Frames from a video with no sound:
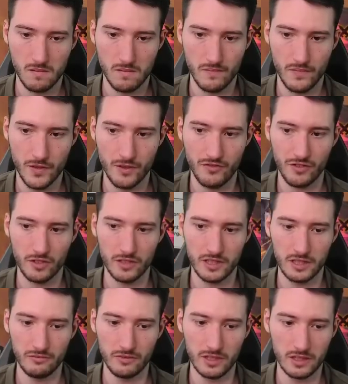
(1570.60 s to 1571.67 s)
The
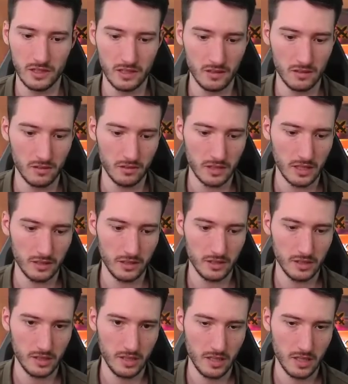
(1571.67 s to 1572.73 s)
authority really didn't look that
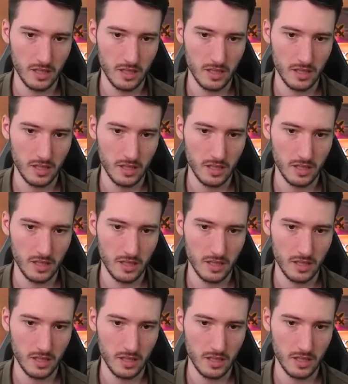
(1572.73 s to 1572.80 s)
good.